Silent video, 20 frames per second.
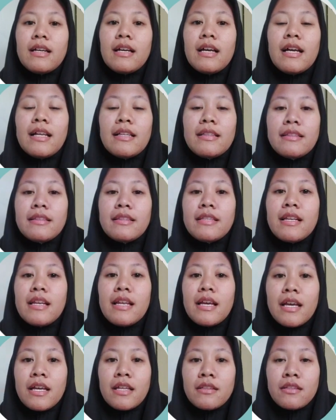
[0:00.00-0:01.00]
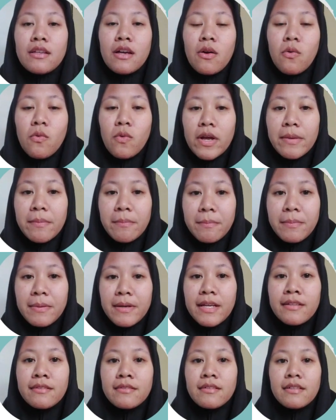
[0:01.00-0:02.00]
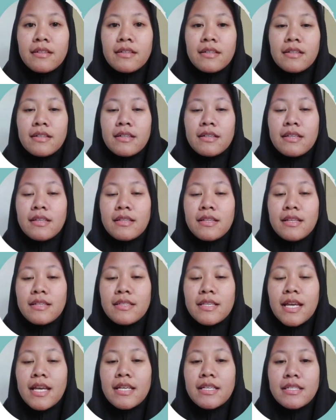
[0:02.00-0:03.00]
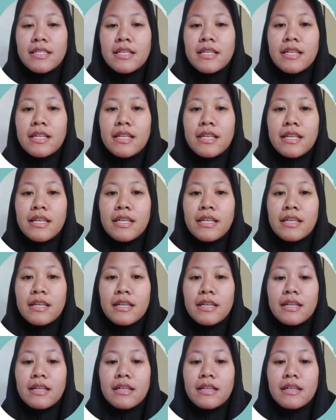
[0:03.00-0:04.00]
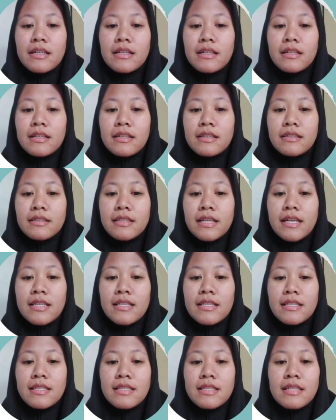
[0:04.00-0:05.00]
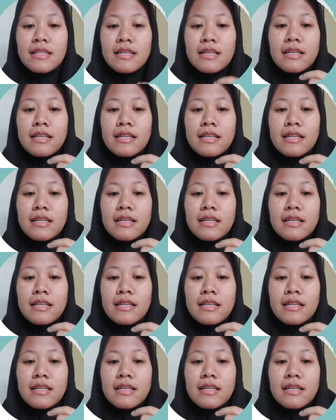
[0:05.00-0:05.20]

Until at one part, it has actually can